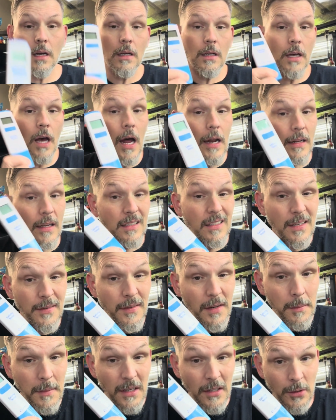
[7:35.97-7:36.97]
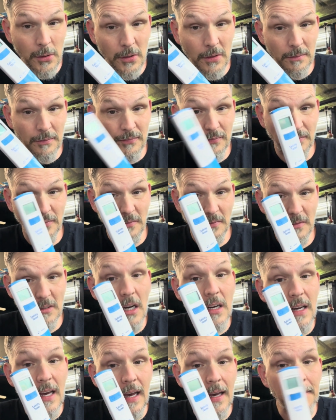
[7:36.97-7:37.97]
conductivity meters.
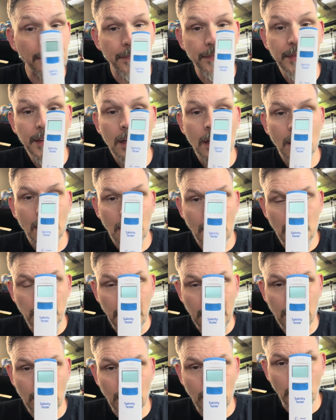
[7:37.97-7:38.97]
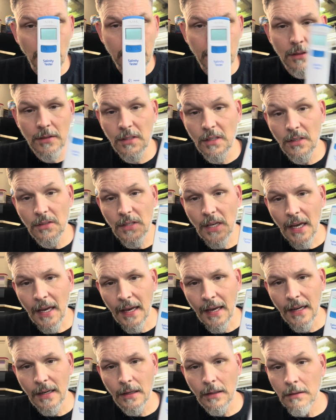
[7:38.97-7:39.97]
Okay, that's basically what this is.
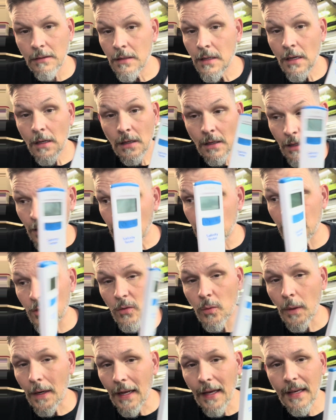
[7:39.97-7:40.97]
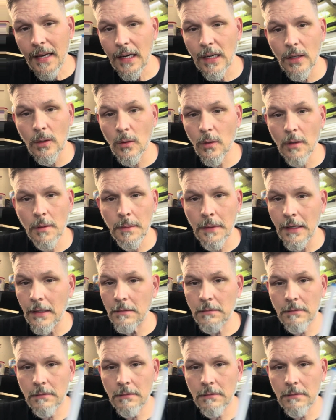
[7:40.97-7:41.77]
Hannah, this is what I carry with me